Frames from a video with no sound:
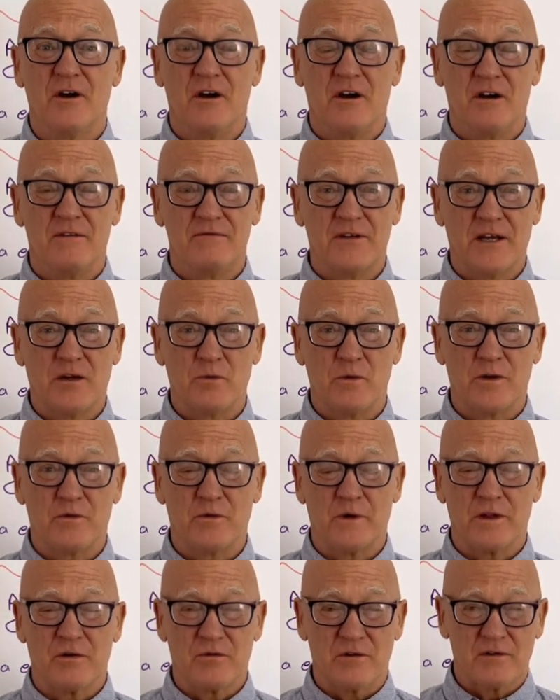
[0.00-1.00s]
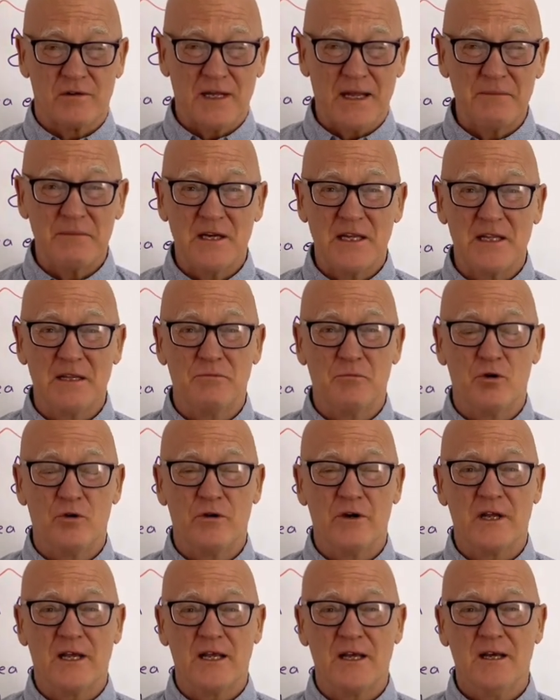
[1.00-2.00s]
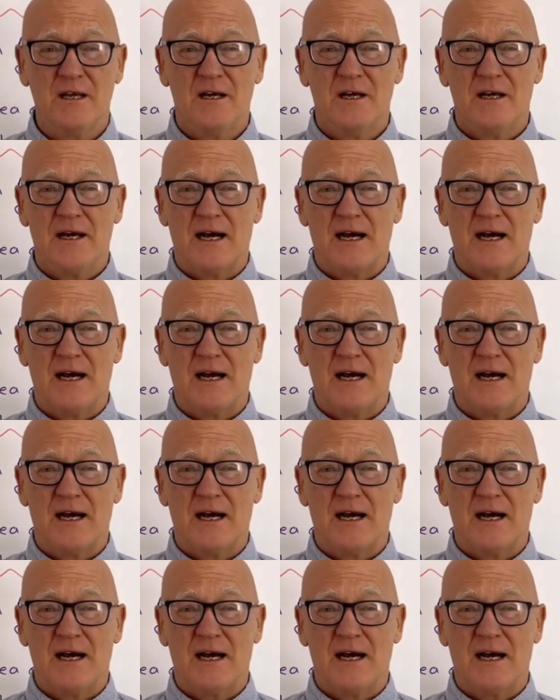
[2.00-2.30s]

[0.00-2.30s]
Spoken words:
of liquids, whether it's lemon in the morning,